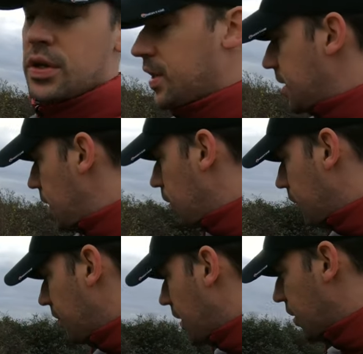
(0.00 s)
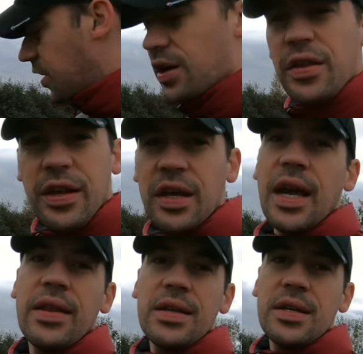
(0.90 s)
So this is the older version. I don't think you can
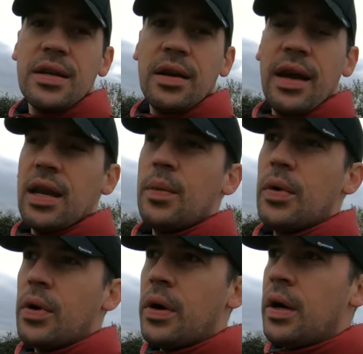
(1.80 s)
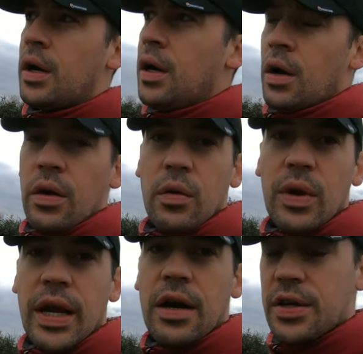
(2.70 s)
get these anymore, or they're
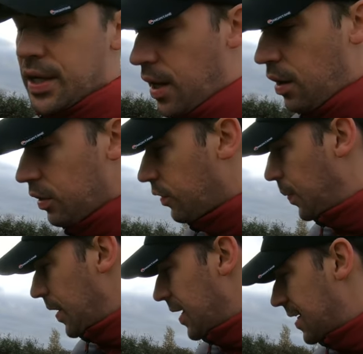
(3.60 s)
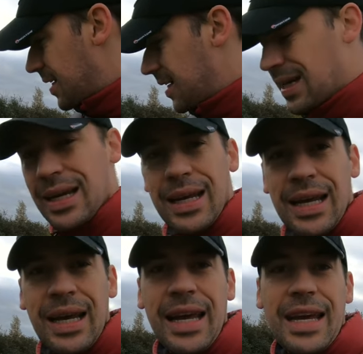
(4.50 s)
really hard to get hold of, but this
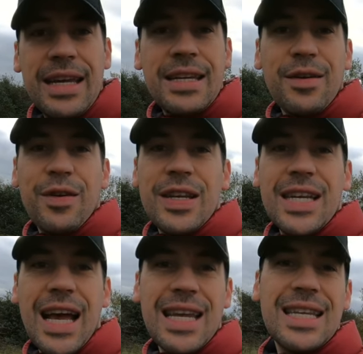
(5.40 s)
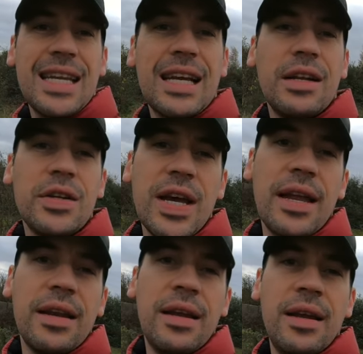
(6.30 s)
is a fantastic little tent.